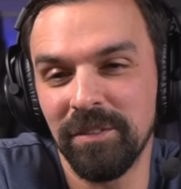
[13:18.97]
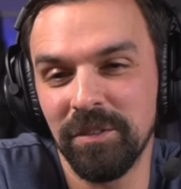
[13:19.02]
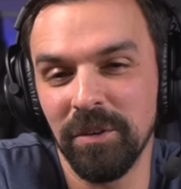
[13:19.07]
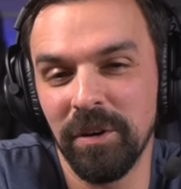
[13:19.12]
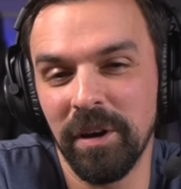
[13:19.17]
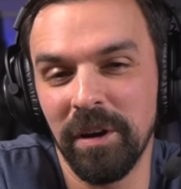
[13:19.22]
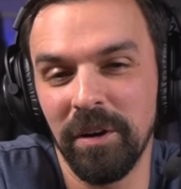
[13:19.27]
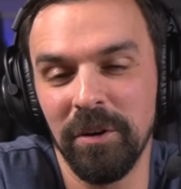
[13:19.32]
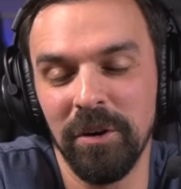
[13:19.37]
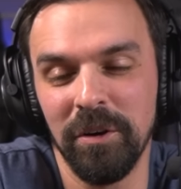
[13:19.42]

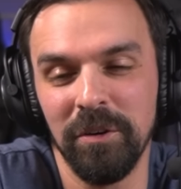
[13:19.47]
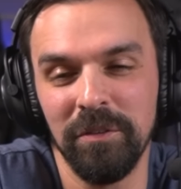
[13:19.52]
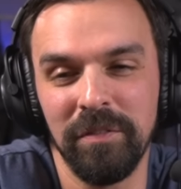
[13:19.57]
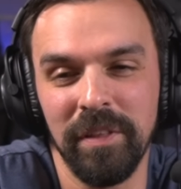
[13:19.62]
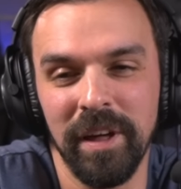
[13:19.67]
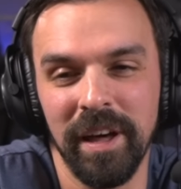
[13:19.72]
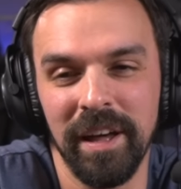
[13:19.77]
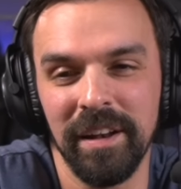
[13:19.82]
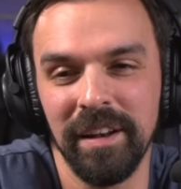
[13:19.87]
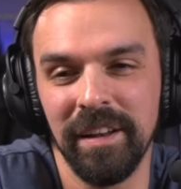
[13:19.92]
So I don't know if
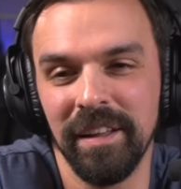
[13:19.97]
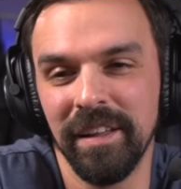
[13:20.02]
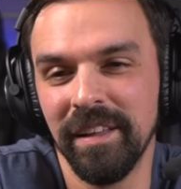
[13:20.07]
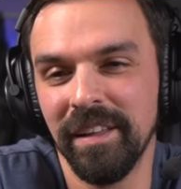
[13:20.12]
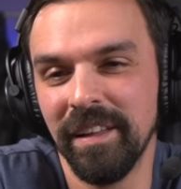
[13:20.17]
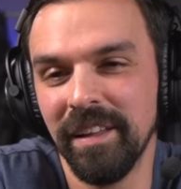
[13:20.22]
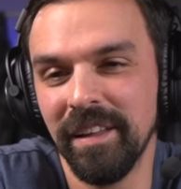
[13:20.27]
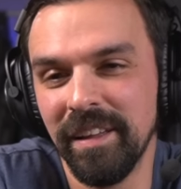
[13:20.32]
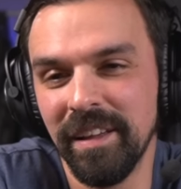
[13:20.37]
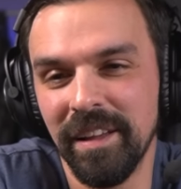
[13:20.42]
that
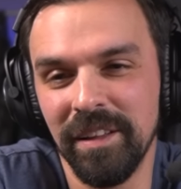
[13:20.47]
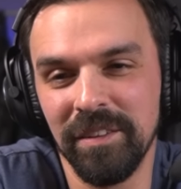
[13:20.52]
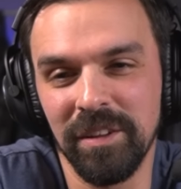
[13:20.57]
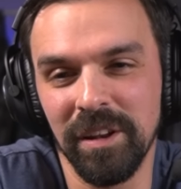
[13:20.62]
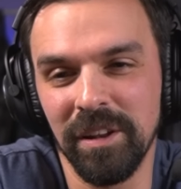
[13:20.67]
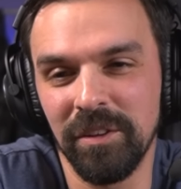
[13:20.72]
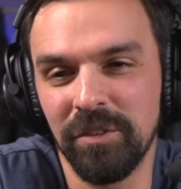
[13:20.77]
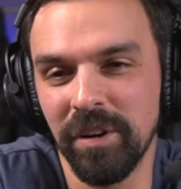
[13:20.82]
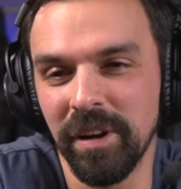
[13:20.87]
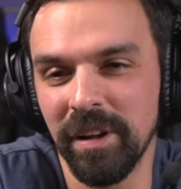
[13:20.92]
is
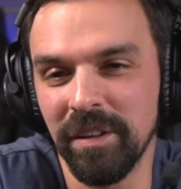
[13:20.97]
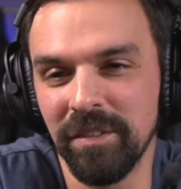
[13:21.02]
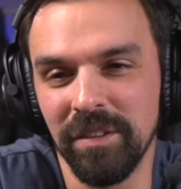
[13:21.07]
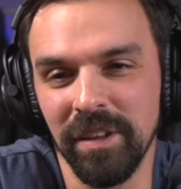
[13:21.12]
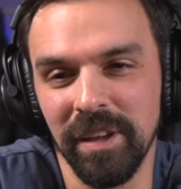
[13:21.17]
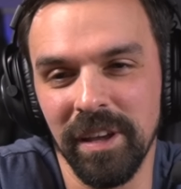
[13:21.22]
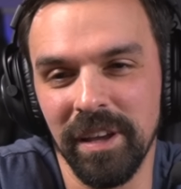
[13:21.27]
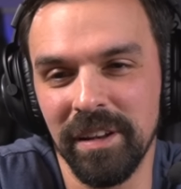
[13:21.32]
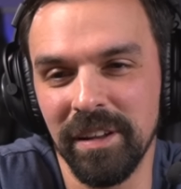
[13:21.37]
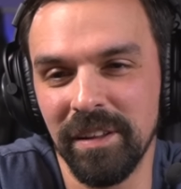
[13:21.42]
going to
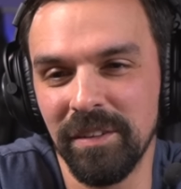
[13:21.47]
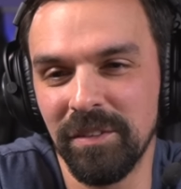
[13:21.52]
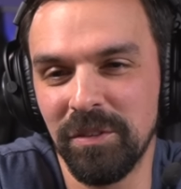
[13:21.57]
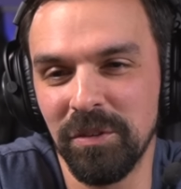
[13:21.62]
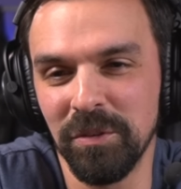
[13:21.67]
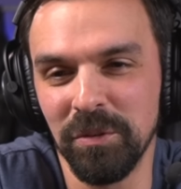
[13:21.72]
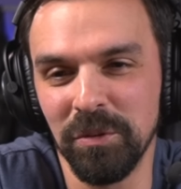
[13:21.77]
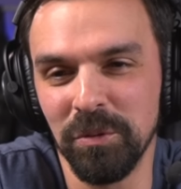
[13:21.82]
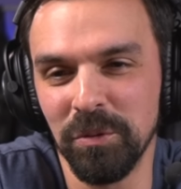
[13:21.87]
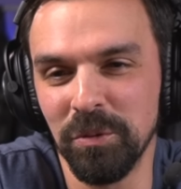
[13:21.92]
translate
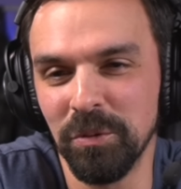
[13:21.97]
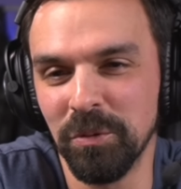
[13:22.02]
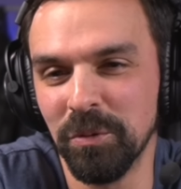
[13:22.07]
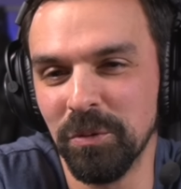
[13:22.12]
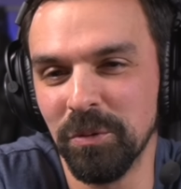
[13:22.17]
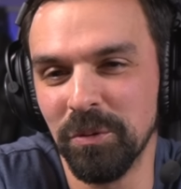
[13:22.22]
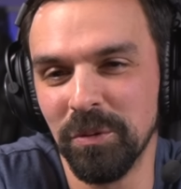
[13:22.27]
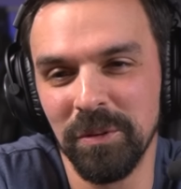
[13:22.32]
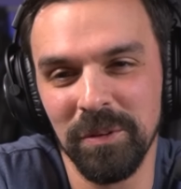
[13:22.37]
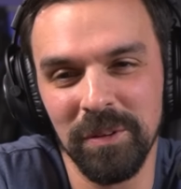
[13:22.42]

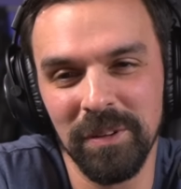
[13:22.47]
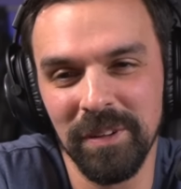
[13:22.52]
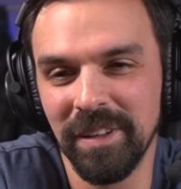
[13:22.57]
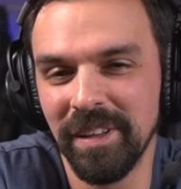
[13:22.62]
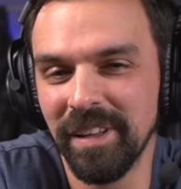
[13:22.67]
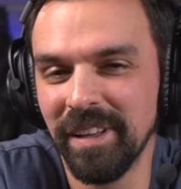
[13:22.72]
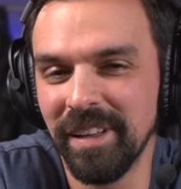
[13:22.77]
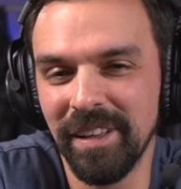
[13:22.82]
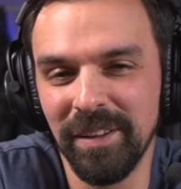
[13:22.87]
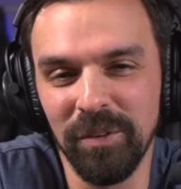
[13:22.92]
into
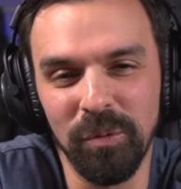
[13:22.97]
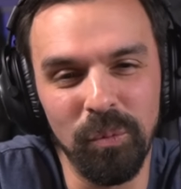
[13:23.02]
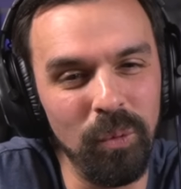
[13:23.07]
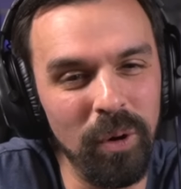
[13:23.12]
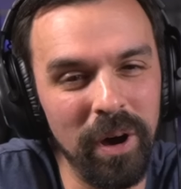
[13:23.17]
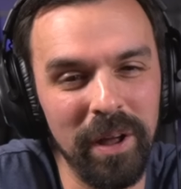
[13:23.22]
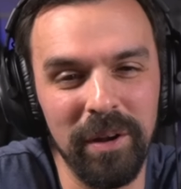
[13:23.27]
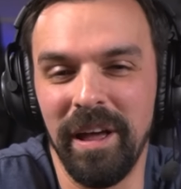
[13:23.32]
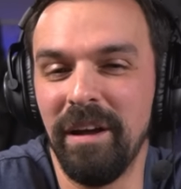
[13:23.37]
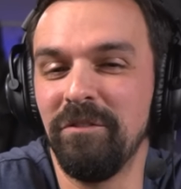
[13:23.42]

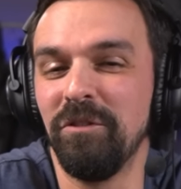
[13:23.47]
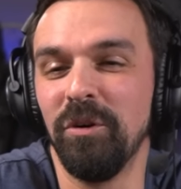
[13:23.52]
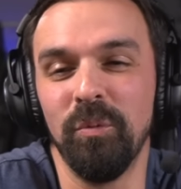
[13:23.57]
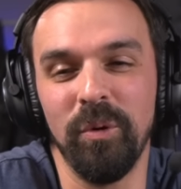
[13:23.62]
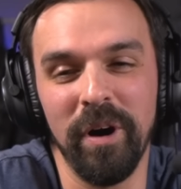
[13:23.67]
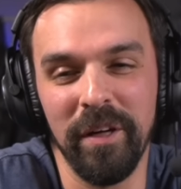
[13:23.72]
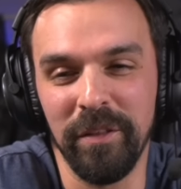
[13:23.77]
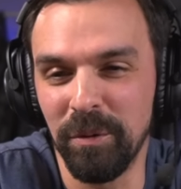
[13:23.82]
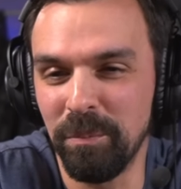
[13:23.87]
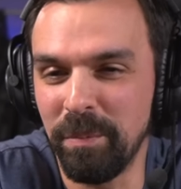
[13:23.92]
whatever
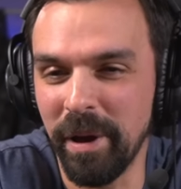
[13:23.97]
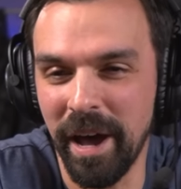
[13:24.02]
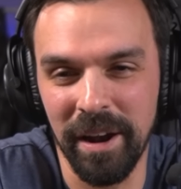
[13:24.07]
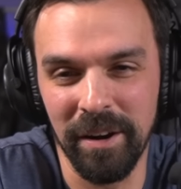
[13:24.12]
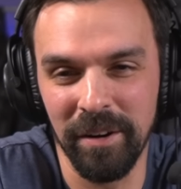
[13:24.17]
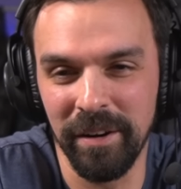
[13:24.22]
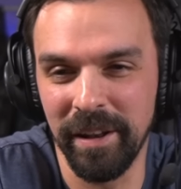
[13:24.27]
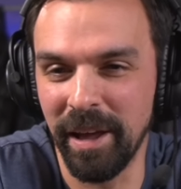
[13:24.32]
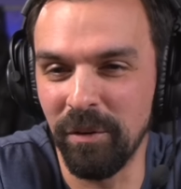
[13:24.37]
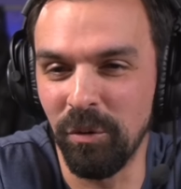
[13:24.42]
weather
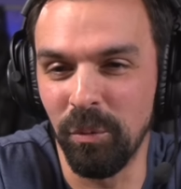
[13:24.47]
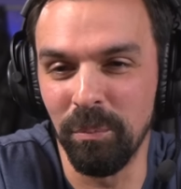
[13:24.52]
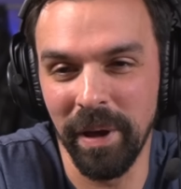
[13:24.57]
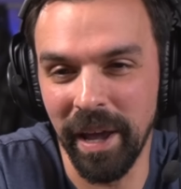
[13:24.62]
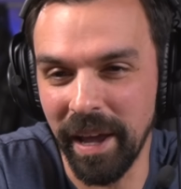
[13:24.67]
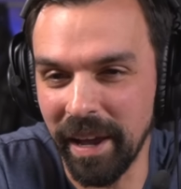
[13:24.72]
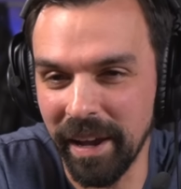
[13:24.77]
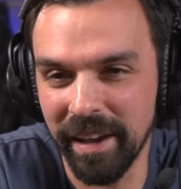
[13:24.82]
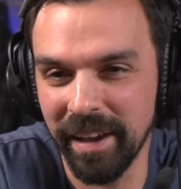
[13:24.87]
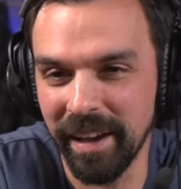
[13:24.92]
pattern that will
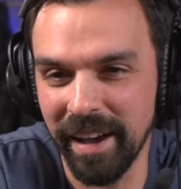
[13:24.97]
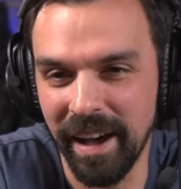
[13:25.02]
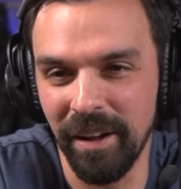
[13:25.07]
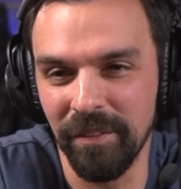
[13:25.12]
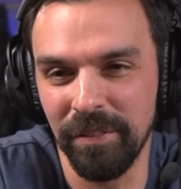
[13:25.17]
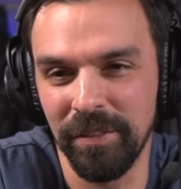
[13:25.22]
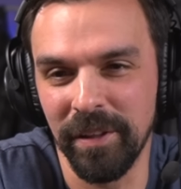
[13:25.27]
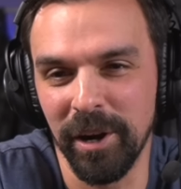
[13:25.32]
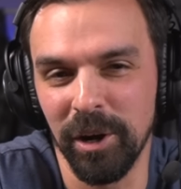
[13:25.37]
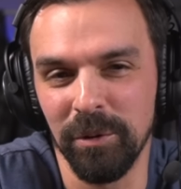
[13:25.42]
make
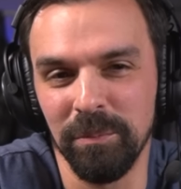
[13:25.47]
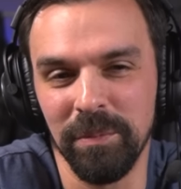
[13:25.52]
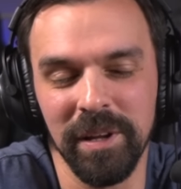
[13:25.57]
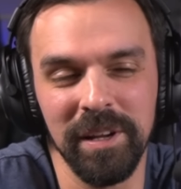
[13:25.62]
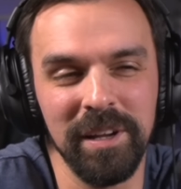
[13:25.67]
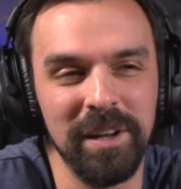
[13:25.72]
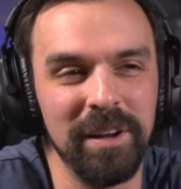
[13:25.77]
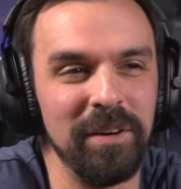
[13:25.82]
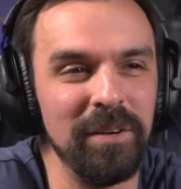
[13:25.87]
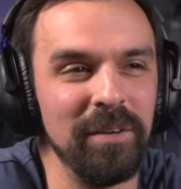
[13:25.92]
out there.
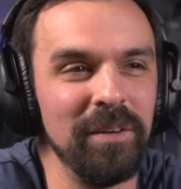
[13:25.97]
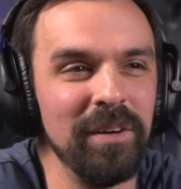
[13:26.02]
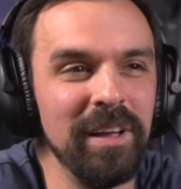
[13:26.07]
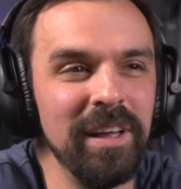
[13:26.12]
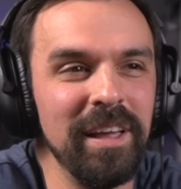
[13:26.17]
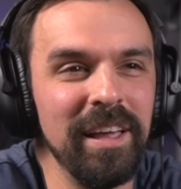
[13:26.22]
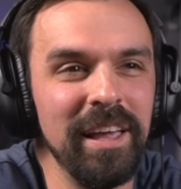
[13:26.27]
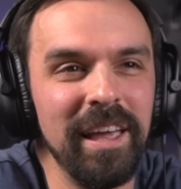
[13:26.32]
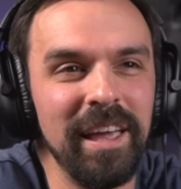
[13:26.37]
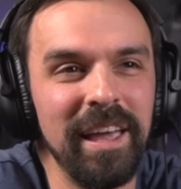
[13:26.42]
But
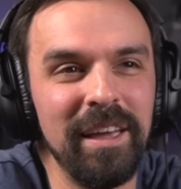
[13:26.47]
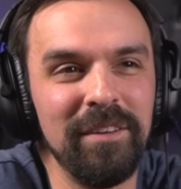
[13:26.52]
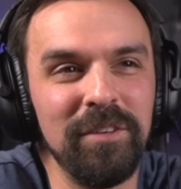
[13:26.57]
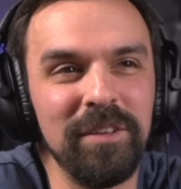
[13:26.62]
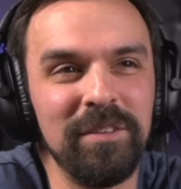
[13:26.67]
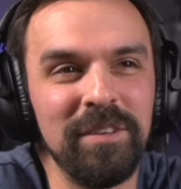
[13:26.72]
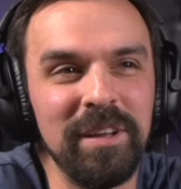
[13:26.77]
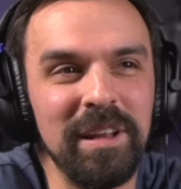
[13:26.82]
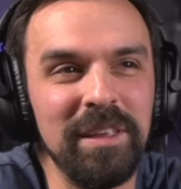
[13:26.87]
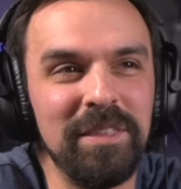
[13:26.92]
if
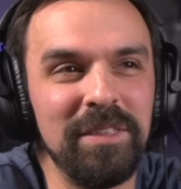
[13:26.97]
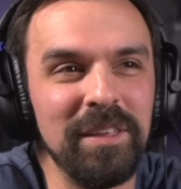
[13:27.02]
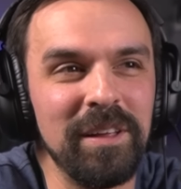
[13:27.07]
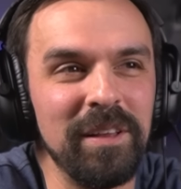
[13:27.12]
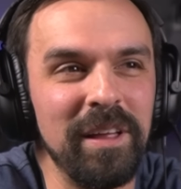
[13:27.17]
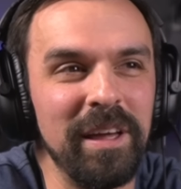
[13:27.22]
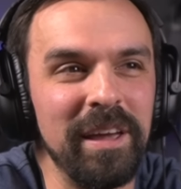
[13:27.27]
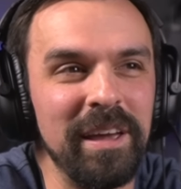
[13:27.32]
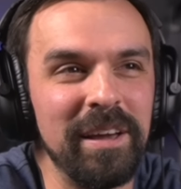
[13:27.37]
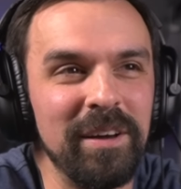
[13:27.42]
it's anything
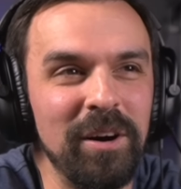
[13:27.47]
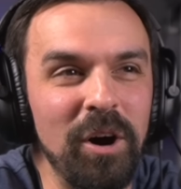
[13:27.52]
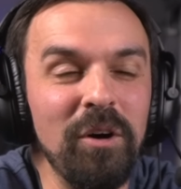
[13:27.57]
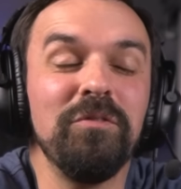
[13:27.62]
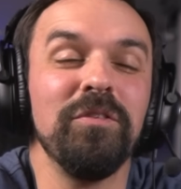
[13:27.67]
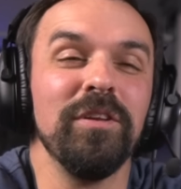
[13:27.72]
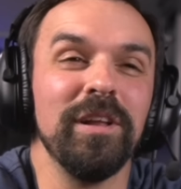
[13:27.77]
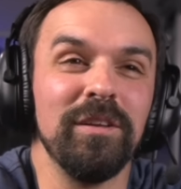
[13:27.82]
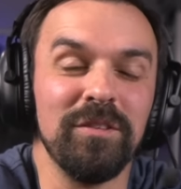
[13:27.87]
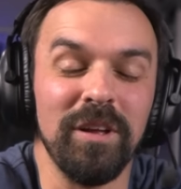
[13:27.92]
like,
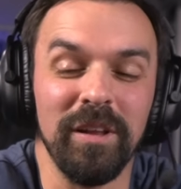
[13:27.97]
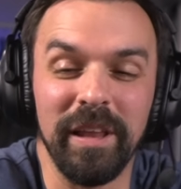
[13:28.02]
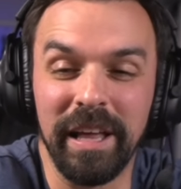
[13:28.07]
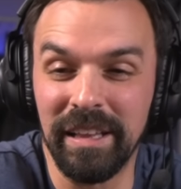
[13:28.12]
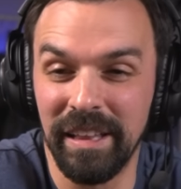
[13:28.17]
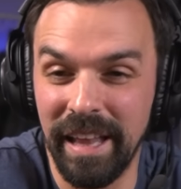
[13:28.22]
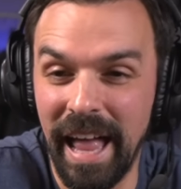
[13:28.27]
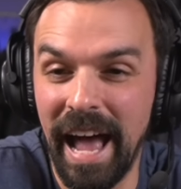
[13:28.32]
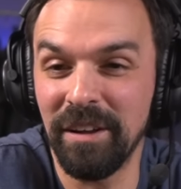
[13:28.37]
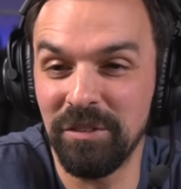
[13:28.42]
hopefully it's not like
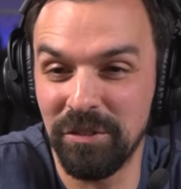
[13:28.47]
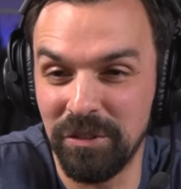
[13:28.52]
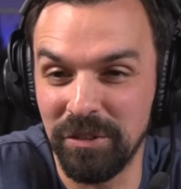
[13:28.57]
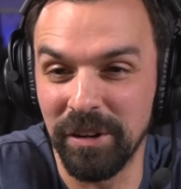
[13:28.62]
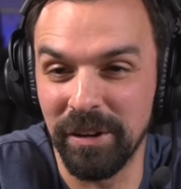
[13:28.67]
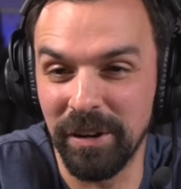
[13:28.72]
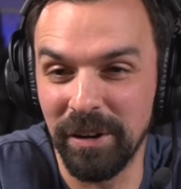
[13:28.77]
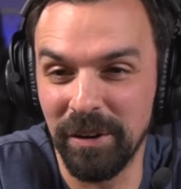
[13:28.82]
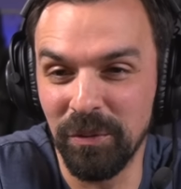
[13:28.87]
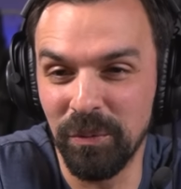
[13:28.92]
last
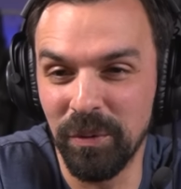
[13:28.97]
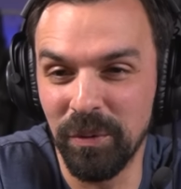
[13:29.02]
year